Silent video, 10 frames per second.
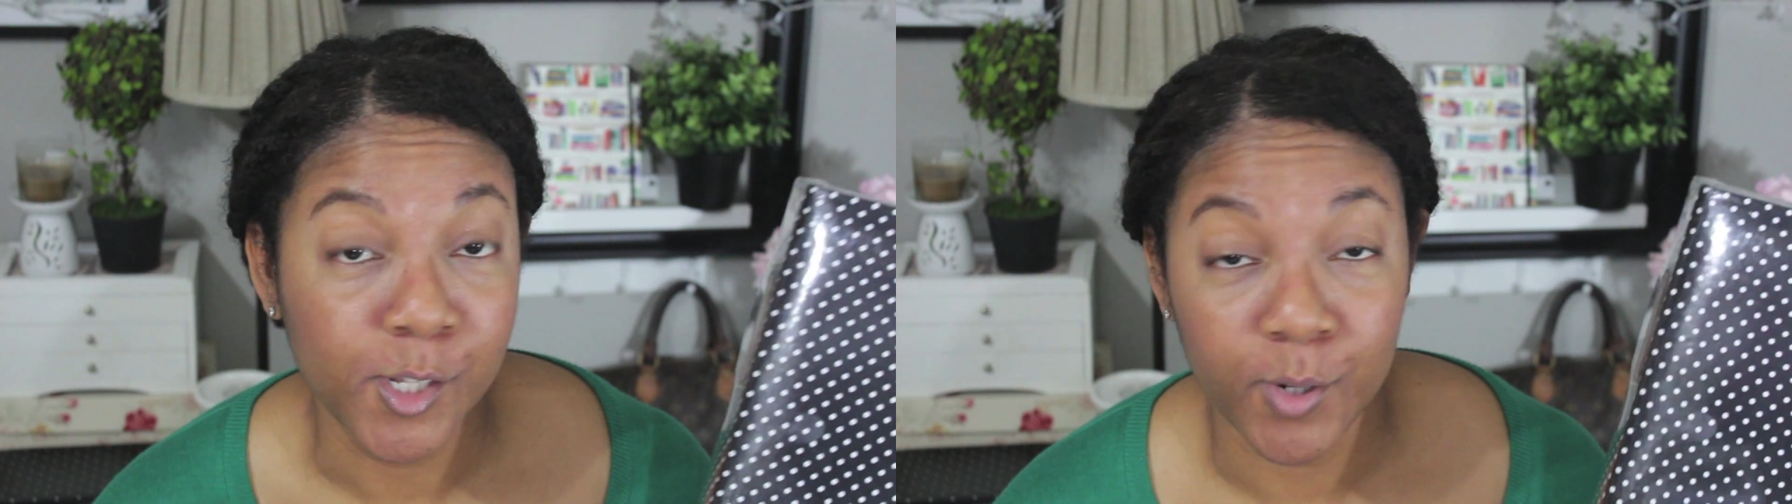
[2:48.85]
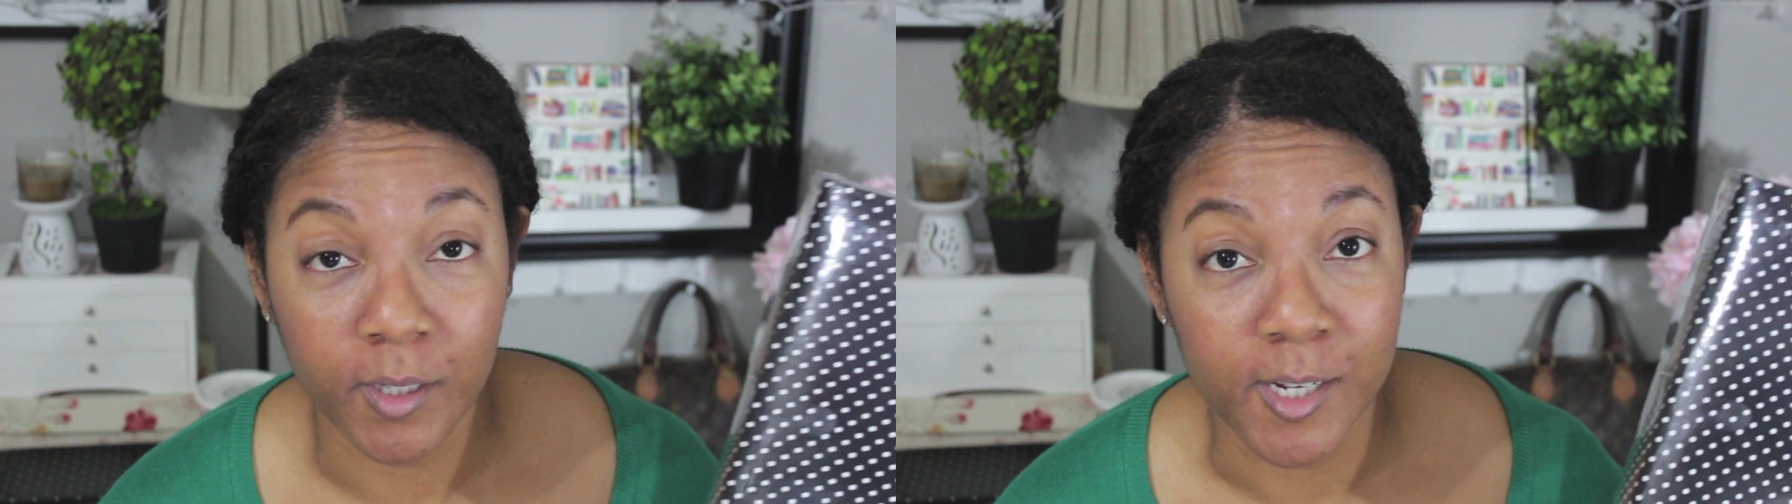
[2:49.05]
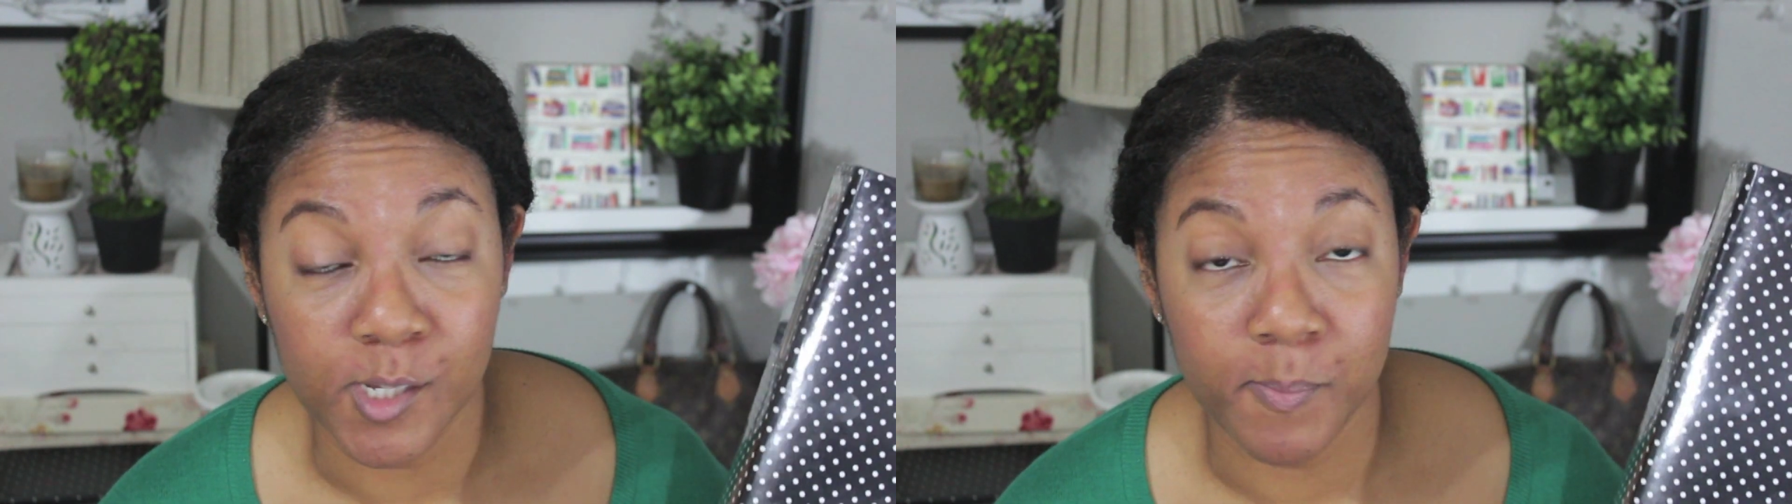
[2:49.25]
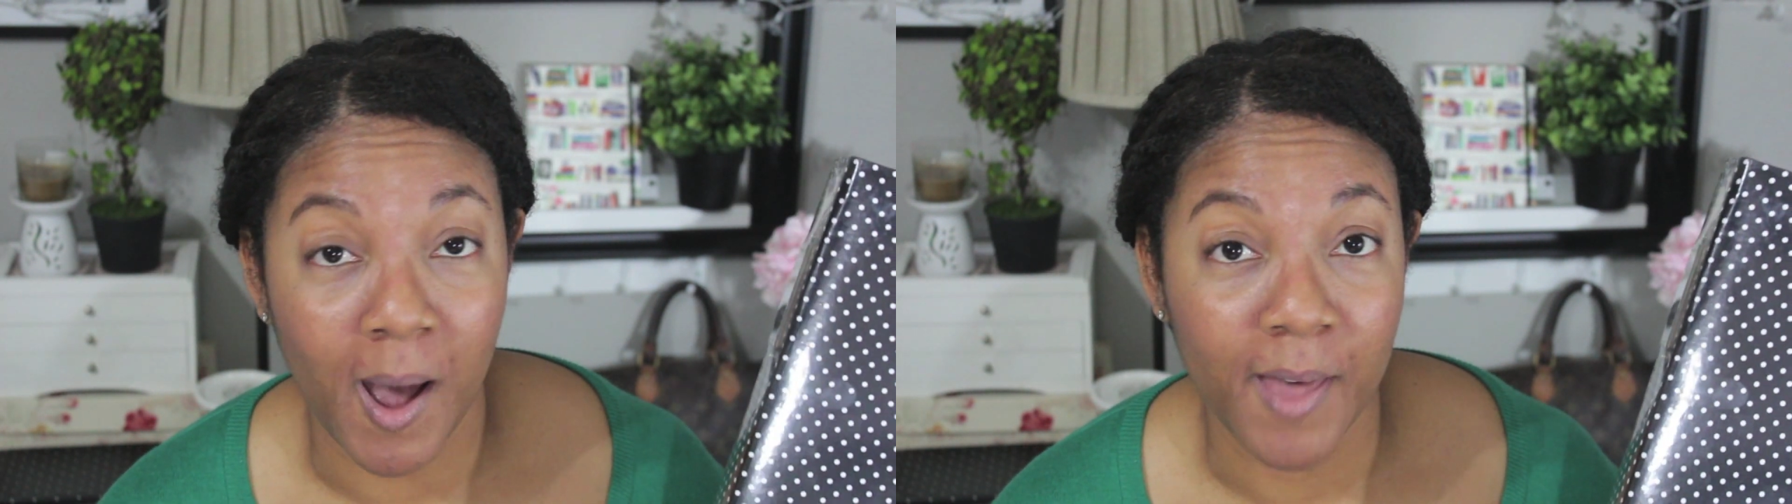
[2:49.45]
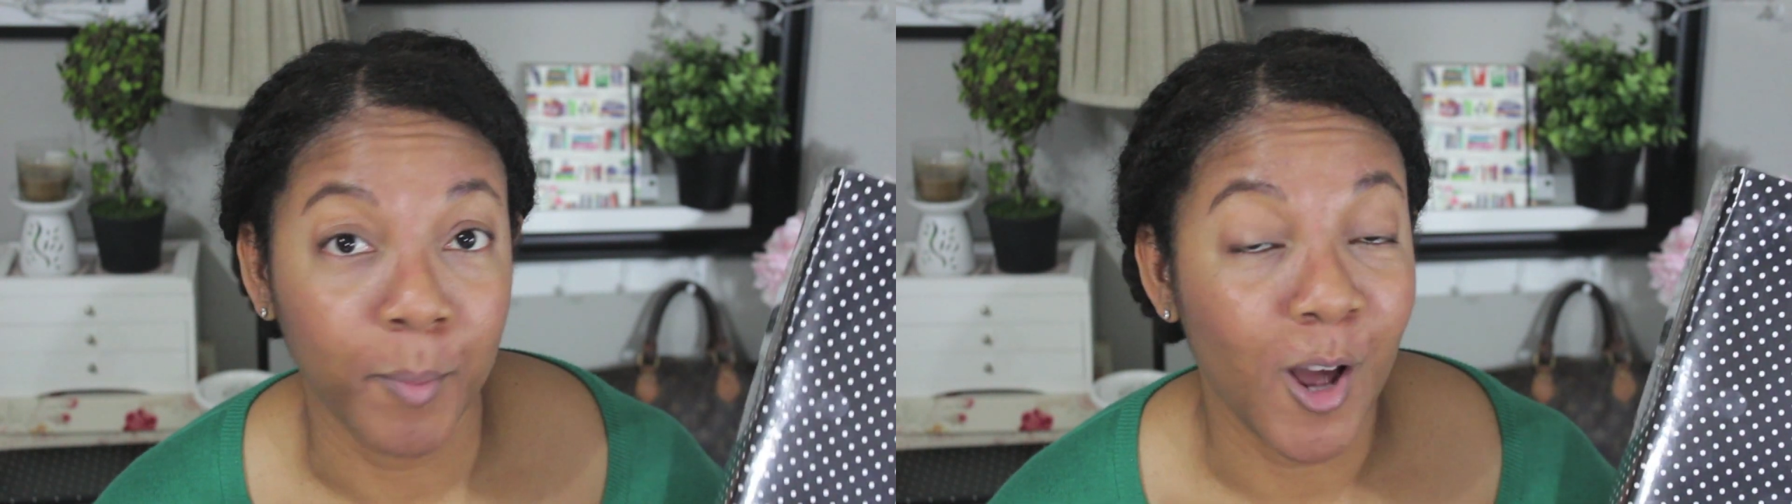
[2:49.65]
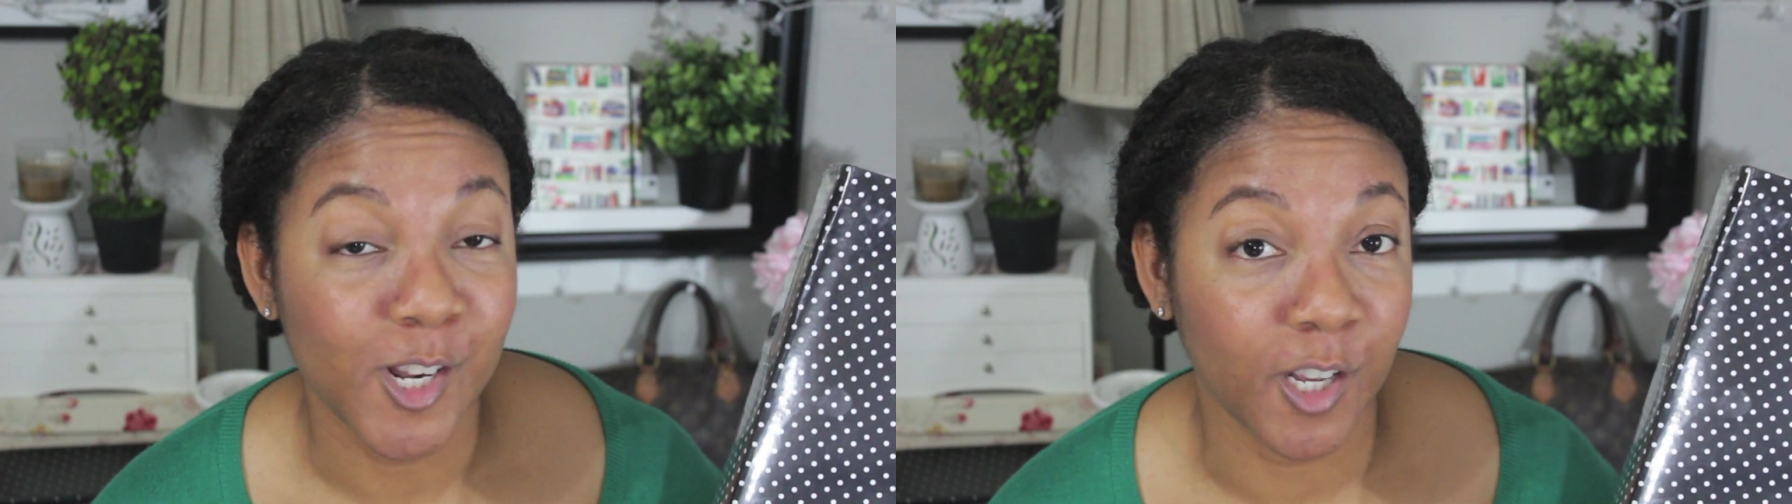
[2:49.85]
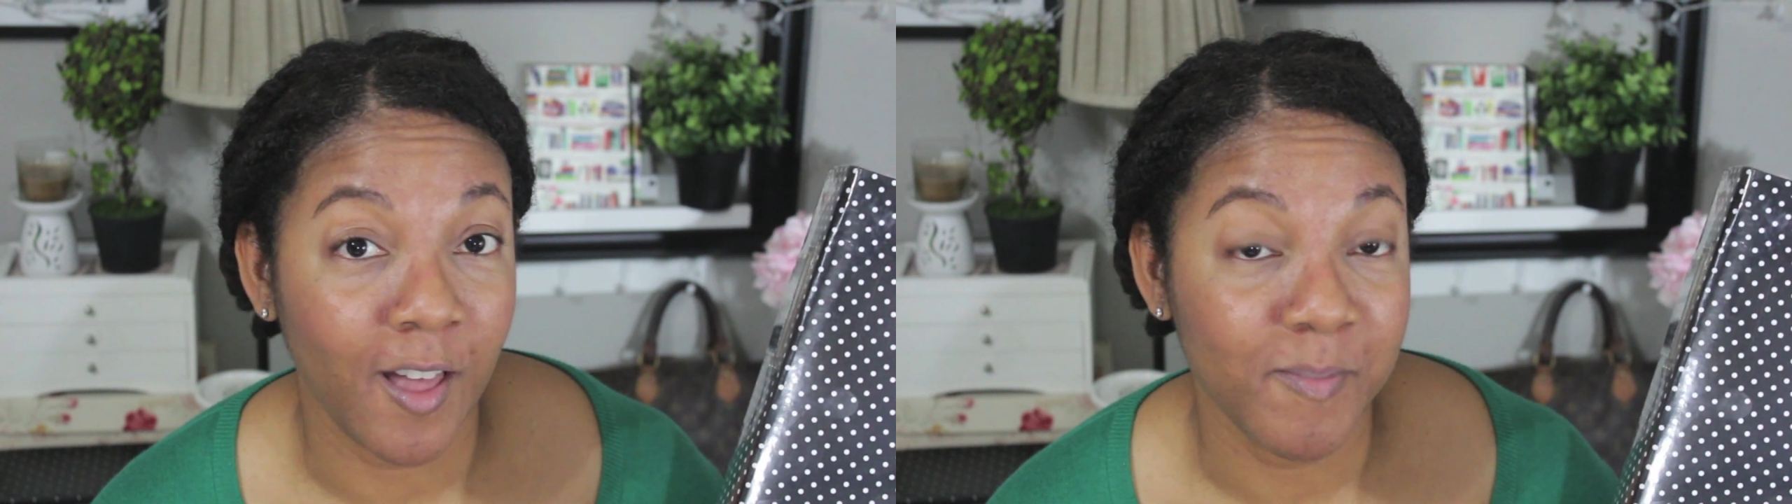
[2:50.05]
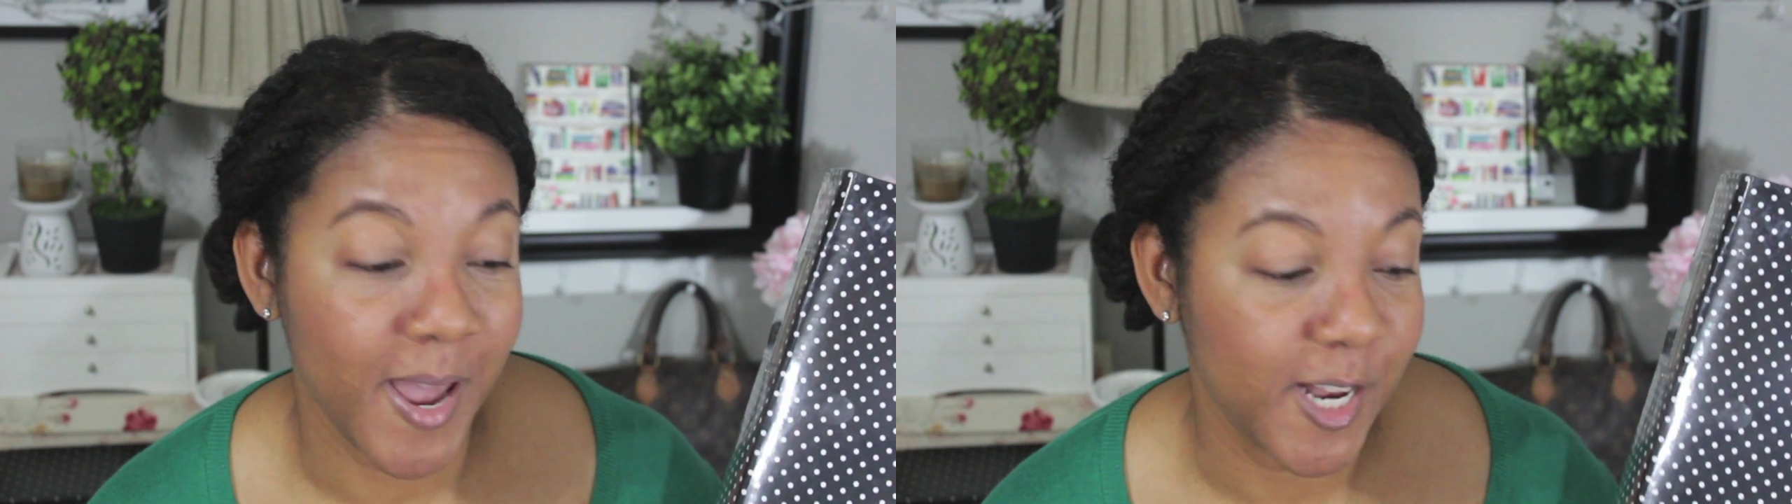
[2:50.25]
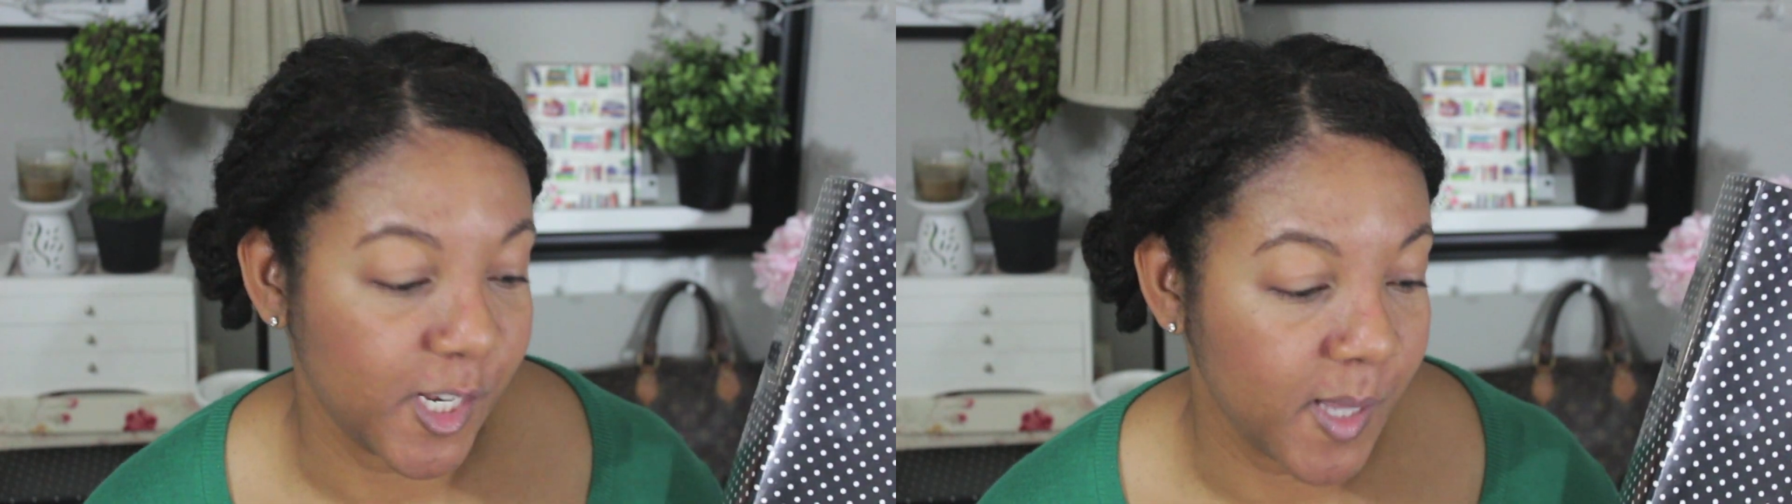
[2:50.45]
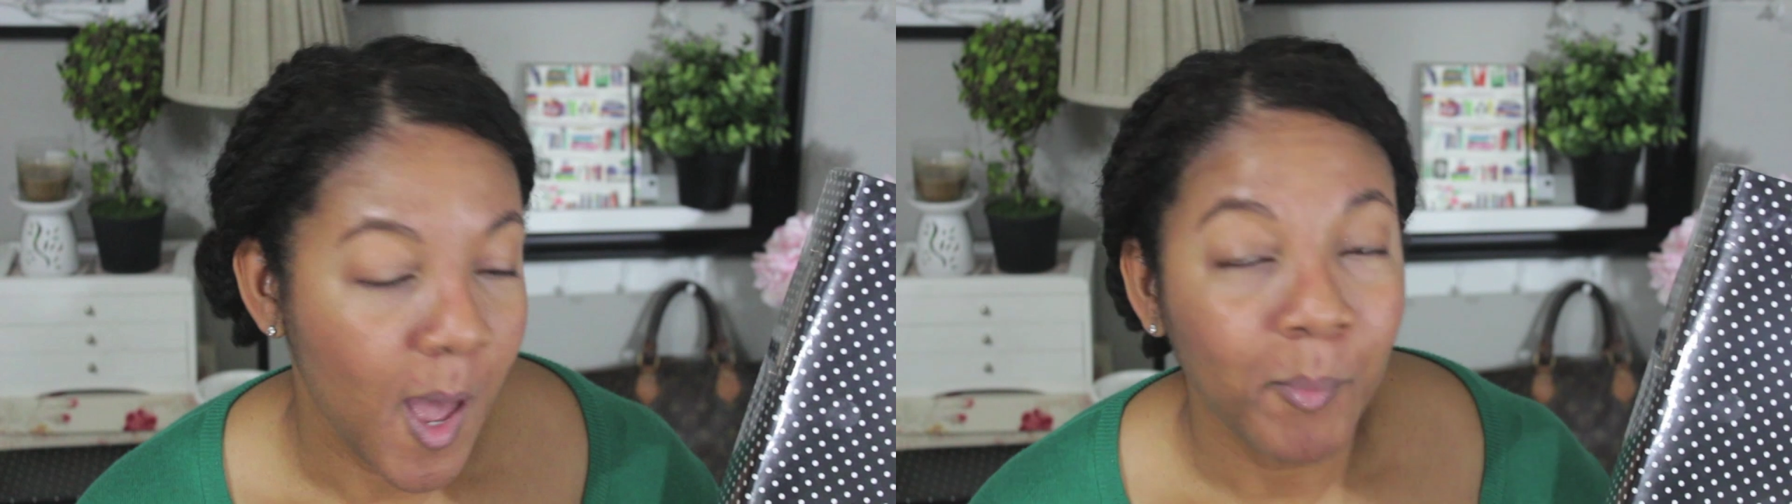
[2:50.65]
strictly just buy the Project Life
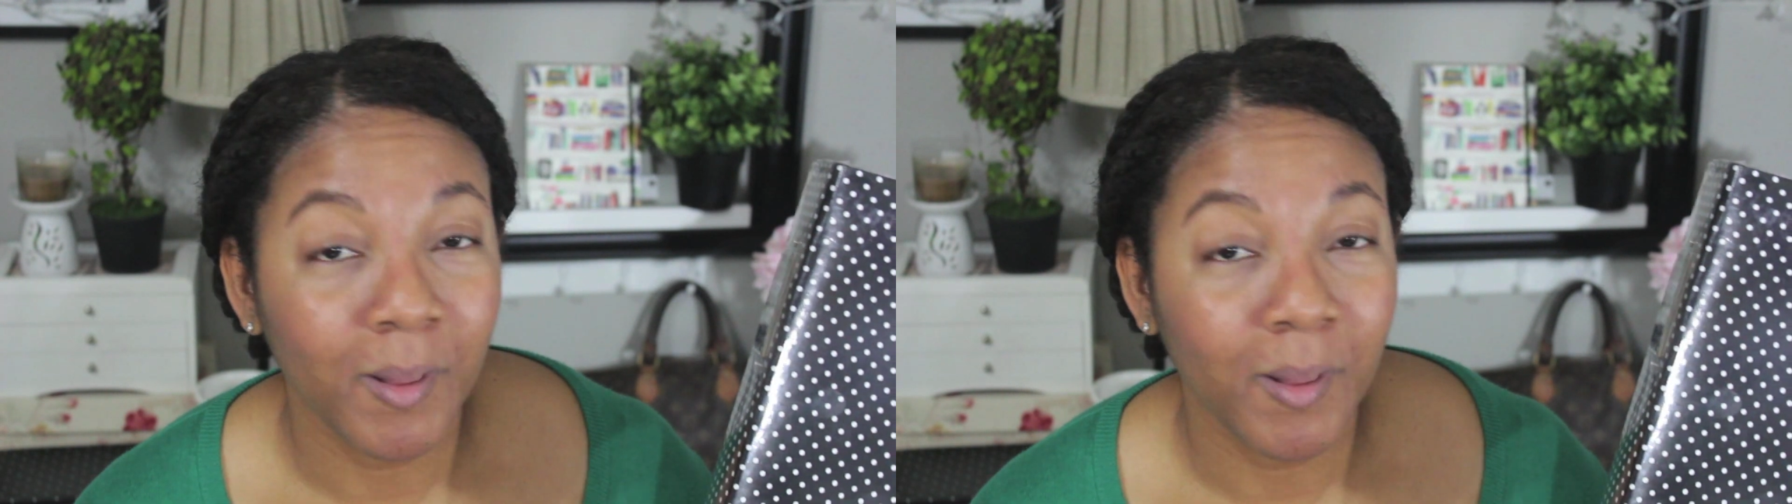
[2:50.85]
pages.